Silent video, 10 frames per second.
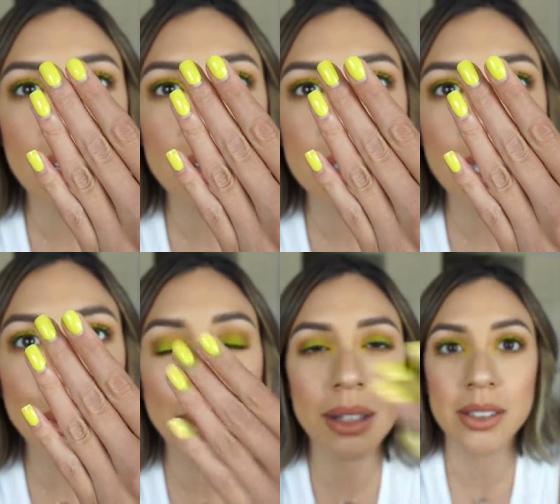of this
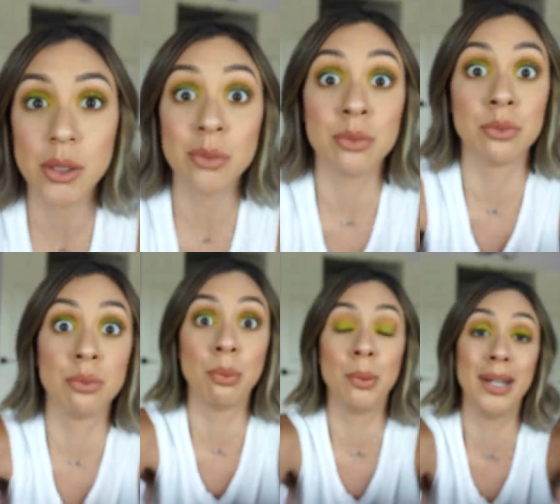nail polish
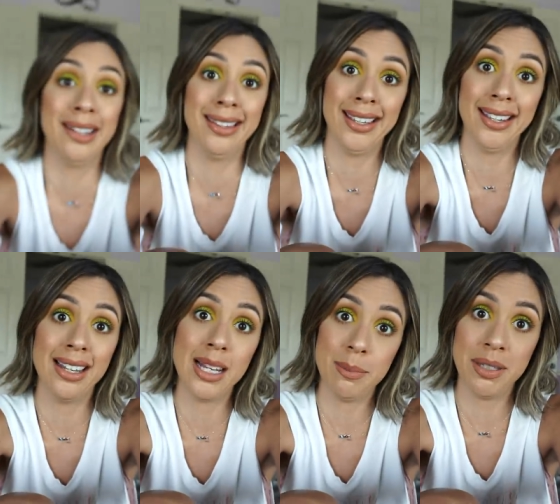
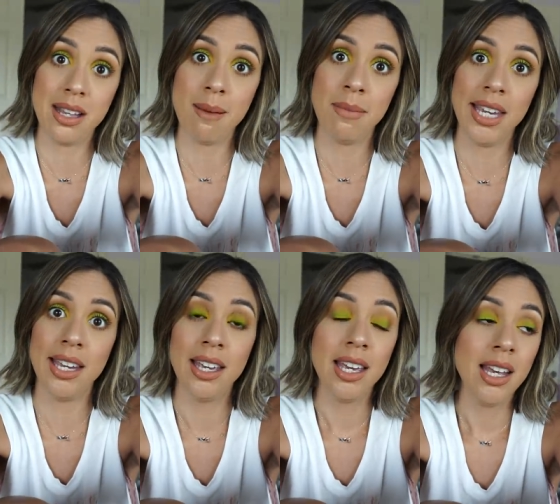really upset
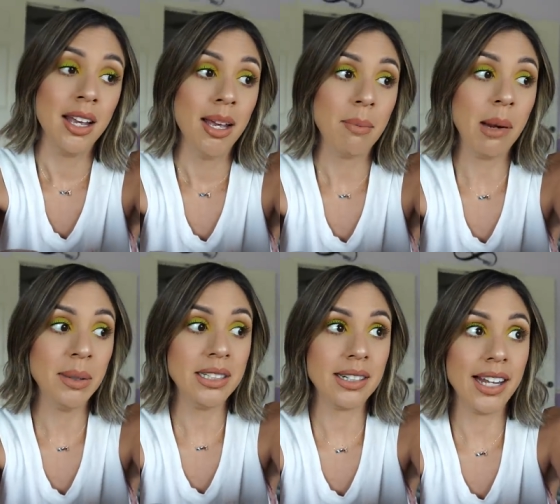me.
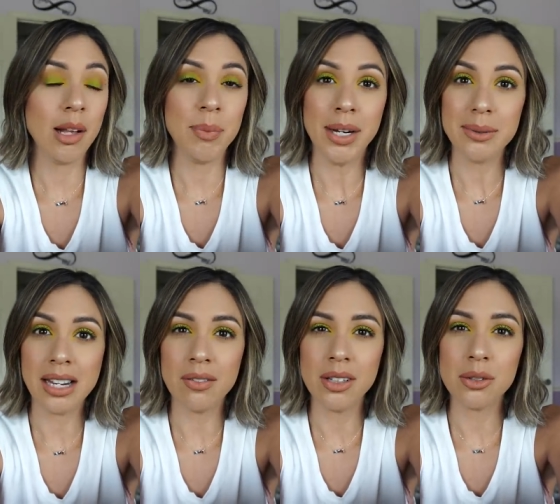Probably didn't help that I was
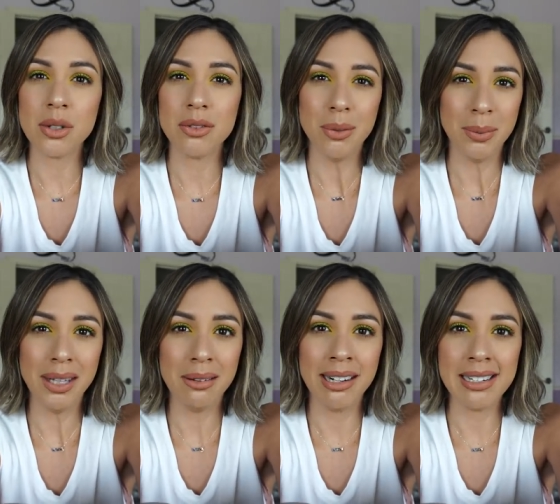having a stressful
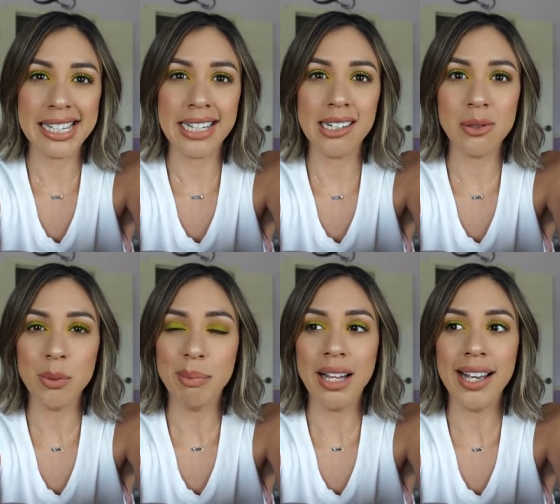week when I decided to
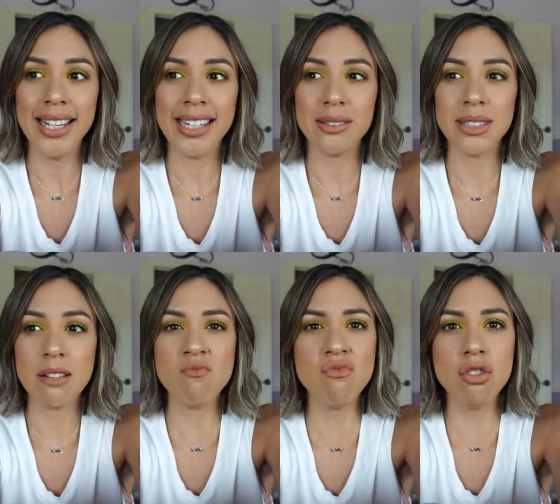apply it and I was
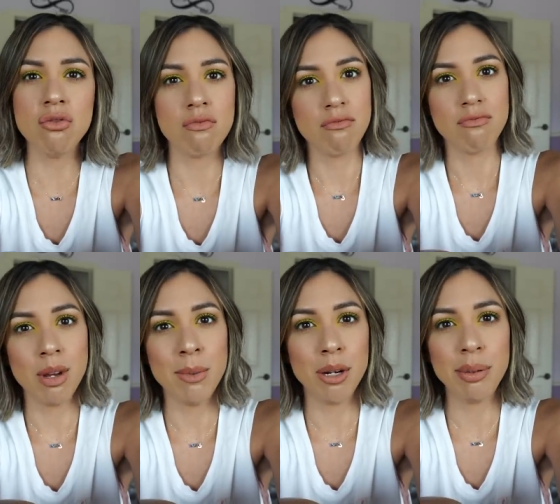like, mm,
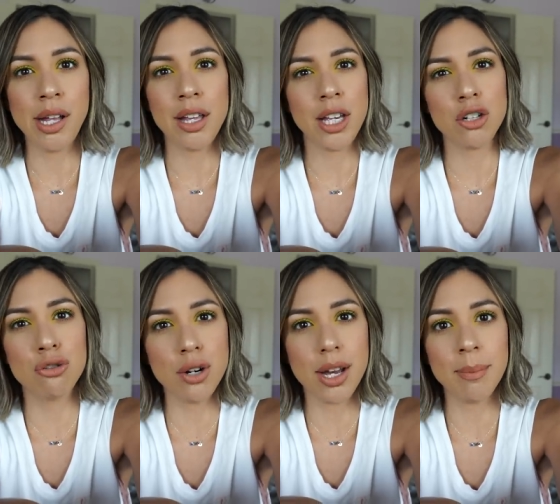I'm gonna apply it like
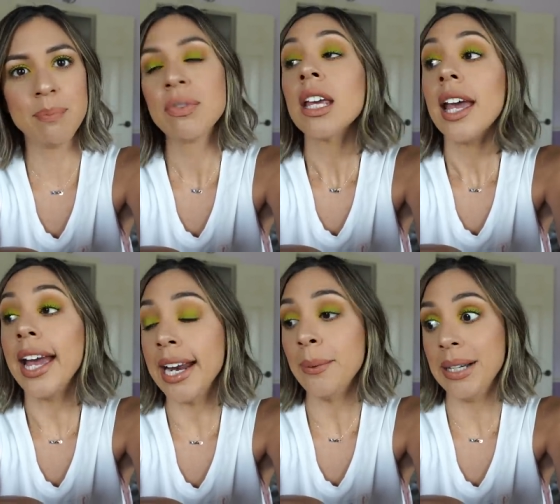crap.
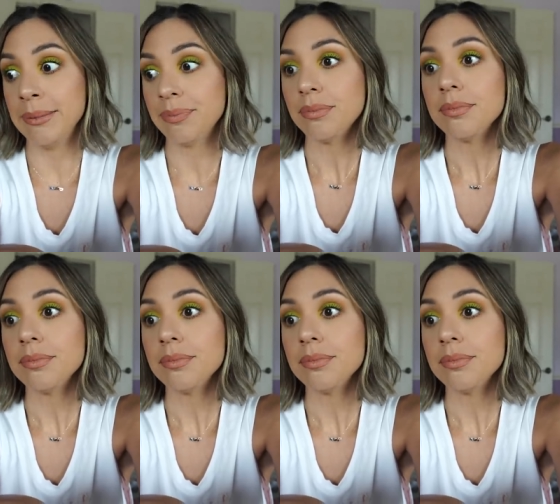Anyway,